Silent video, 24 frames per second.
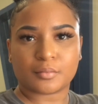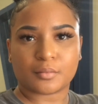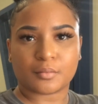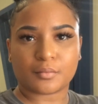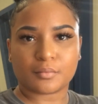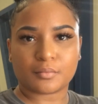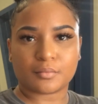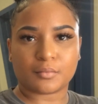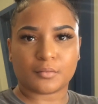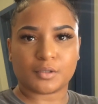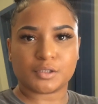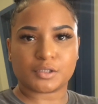
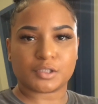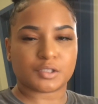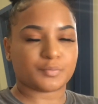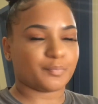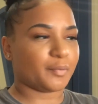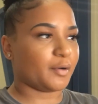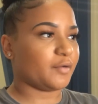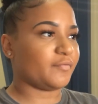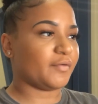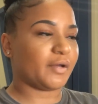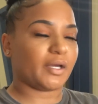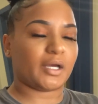This is
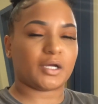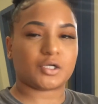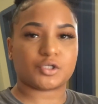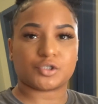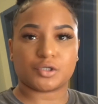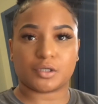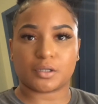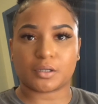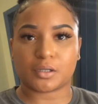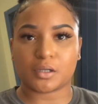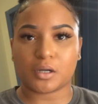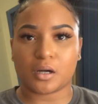perfect,
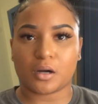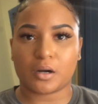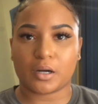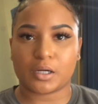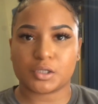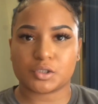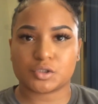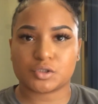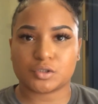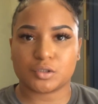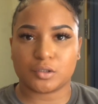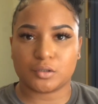actually. All
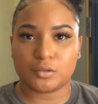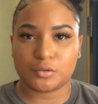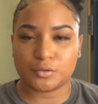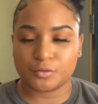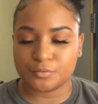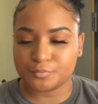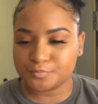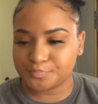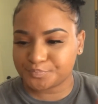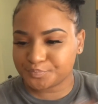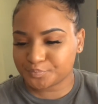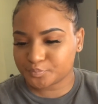right,
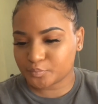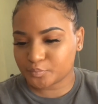so